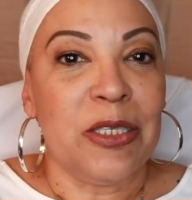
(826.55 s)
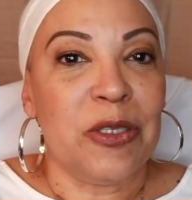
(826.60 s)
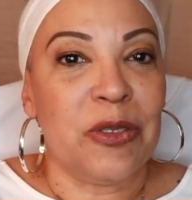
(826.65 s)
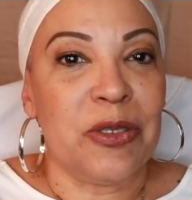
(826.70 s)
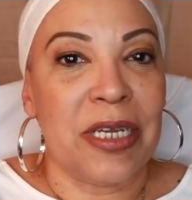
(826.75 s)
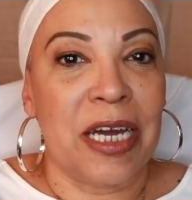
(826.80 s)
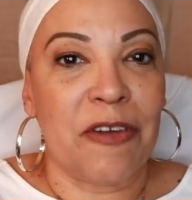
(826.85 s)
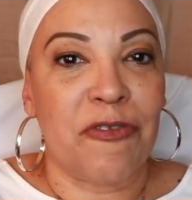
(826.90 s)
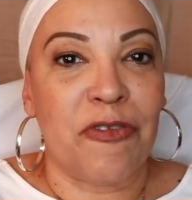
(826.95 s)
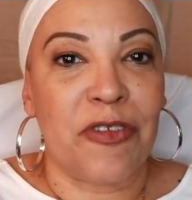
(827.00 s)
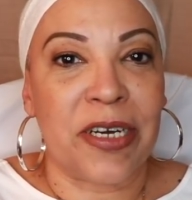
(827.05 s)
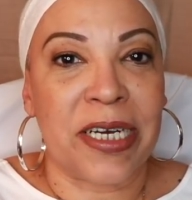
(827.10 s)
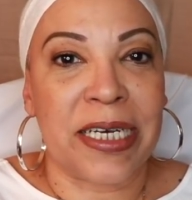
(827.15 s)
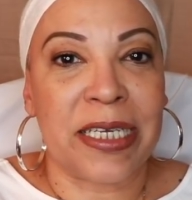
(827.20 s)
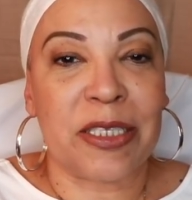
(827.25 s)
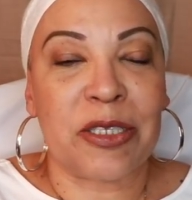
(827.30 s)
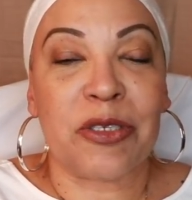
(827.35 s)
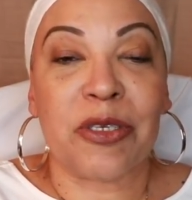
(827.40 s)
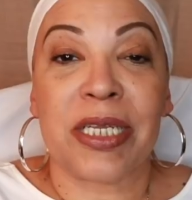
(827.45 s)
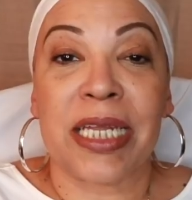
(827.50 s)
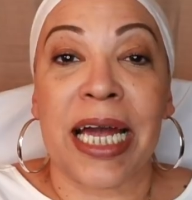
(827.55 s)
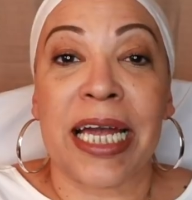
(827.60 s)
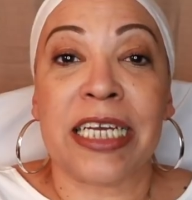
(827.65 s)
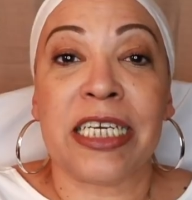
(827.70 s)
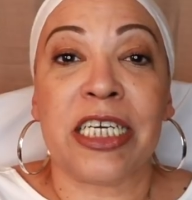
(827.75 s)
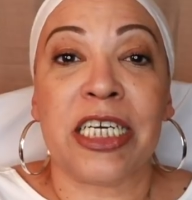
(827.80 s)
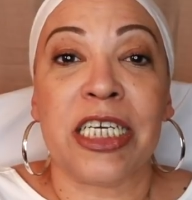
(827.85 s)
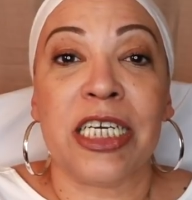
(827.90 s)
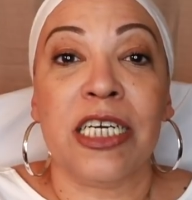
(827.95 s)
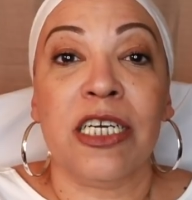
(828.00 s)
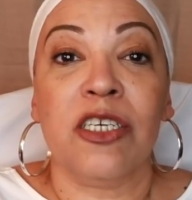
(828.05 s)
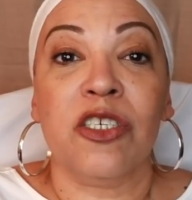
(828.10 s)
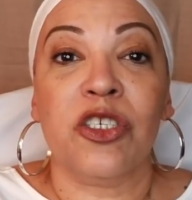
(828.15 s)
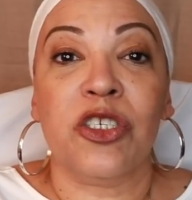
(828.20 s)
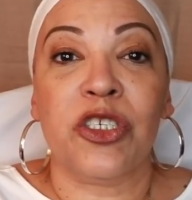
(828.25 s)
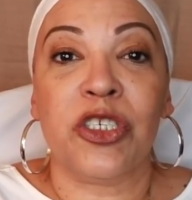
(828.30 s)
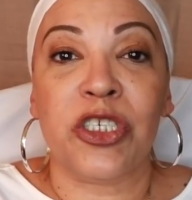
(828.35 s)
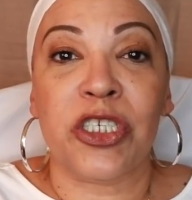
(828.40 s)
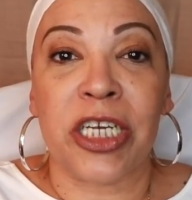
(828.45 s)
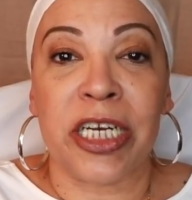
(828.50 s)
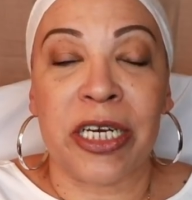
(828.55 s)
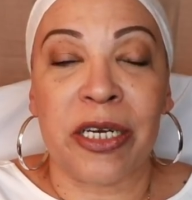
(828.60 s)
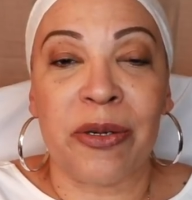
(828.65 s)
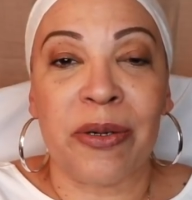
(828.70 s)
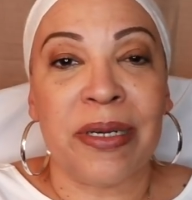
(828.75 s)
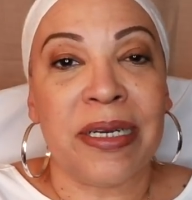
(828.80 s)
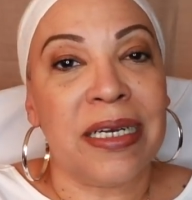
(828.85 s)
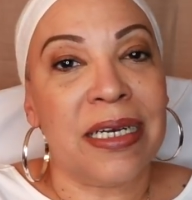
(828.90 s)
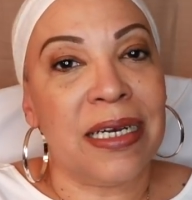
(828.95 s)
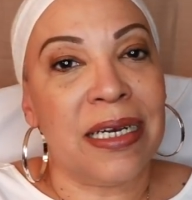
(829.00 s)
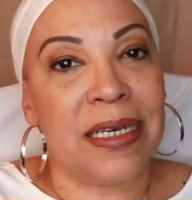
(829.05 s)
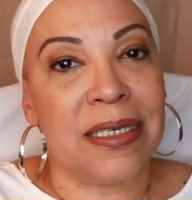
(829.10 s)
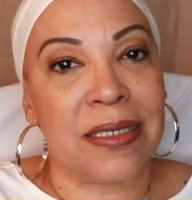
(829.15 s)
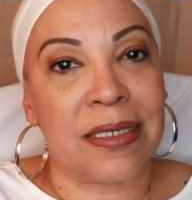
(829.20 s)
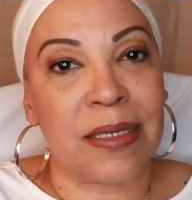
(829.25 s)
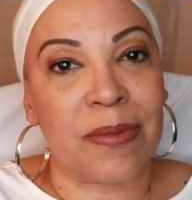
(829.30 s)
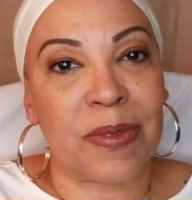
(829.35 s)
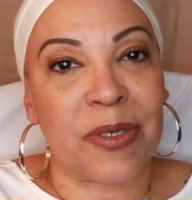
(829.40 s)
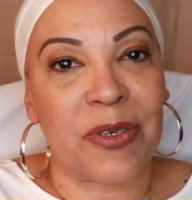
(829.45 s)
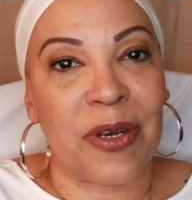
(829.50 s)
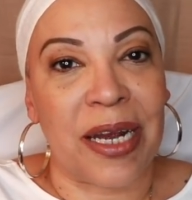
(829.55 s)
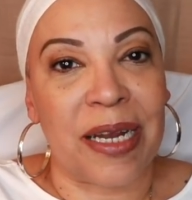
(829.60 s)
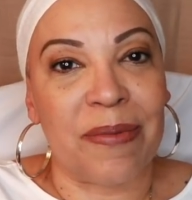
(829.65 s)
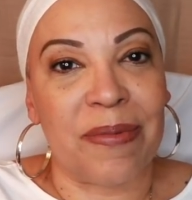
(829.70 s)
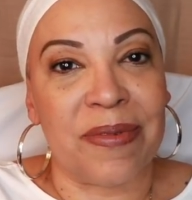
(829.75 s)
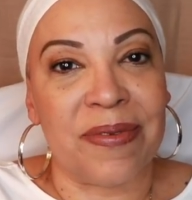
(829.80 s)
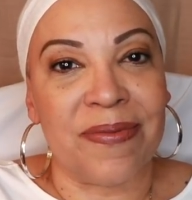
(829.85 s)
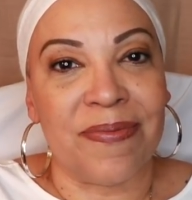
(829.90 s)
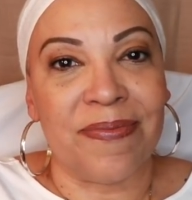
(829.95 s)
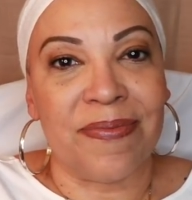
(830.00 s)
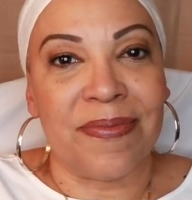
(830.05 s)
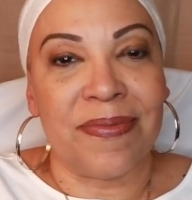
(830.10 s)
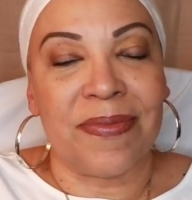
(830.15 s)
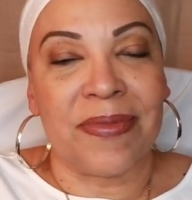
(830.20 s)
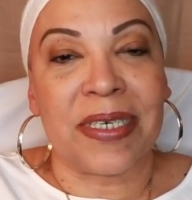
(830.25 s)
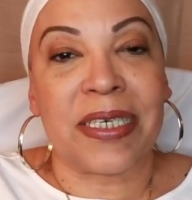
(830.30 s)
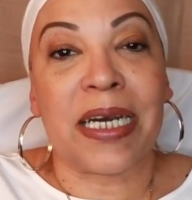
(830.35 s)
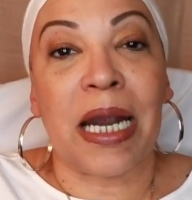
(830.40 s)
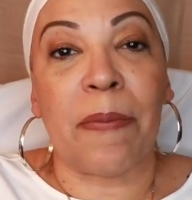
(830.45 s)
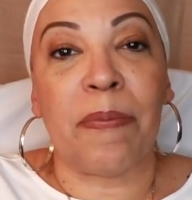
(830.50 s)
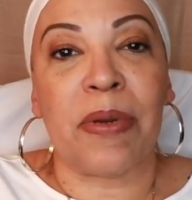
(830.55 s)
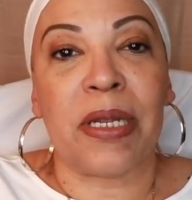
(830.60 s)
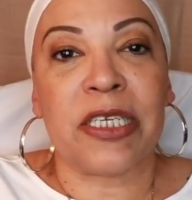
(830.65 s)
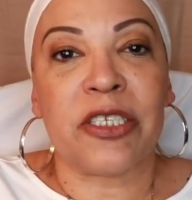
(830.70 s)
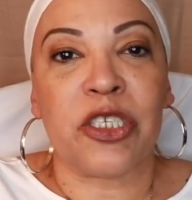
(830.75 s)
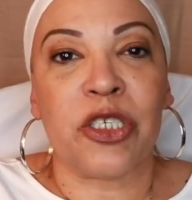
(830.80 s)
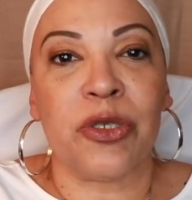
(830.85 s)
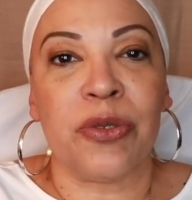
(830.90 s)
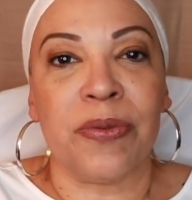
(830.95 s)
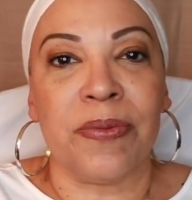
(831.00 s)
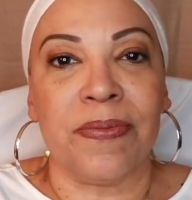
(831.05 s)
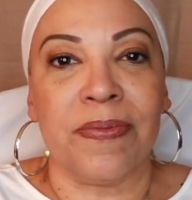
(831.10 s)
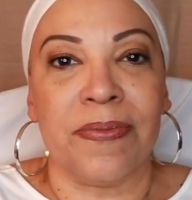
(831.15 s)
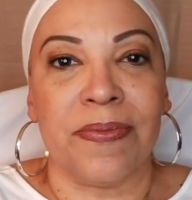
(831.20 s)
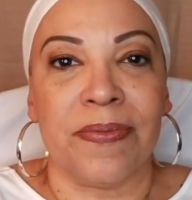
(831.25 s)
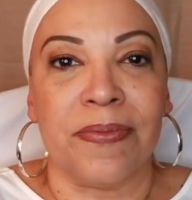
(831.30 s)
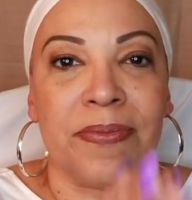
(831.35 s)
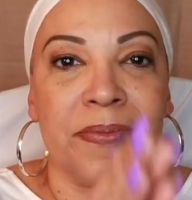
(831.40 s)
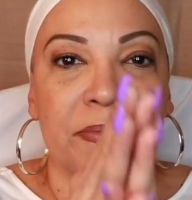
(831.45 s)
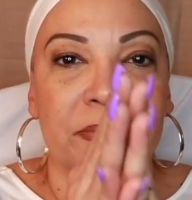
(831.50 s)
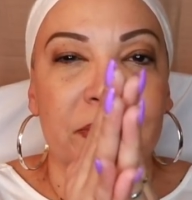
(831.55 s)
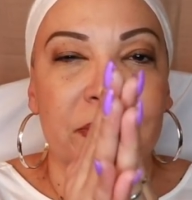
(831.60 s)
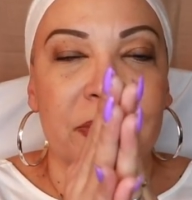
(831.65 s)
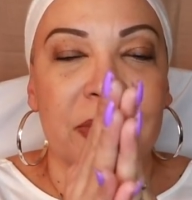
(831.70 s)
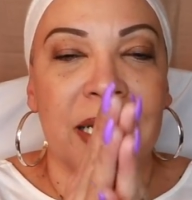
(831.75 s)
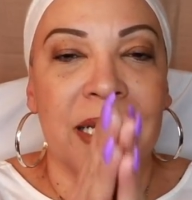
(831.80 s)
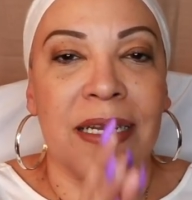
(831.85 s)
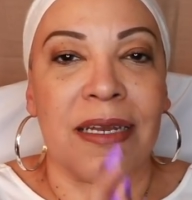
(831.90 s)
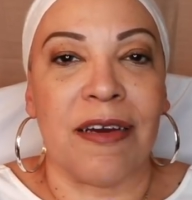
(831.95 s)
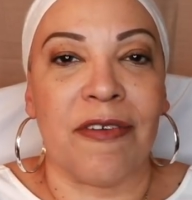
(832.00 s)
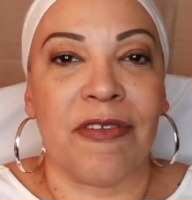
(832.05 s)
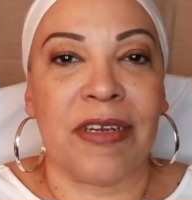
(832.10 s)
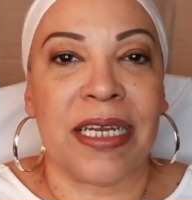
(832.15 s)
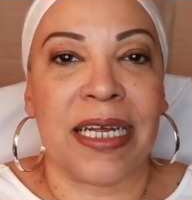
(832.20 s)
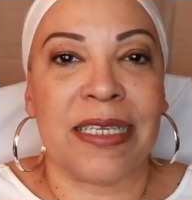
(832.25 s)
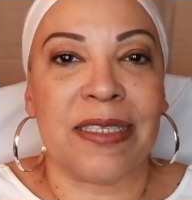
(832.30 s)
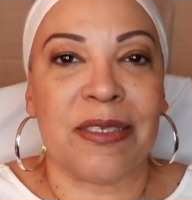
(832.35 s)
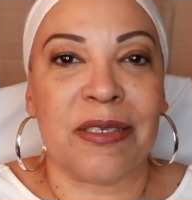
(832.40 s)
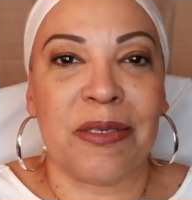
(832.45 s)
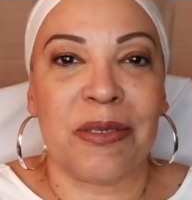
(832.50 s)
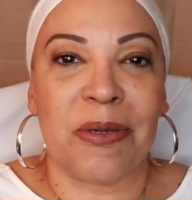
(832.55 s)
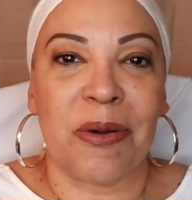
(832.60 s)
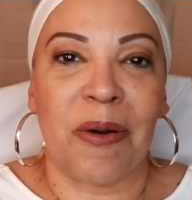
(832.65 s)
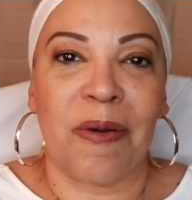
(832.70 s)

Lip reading: Do not forget to like, share, and subscribe. God bless you, and love and light to you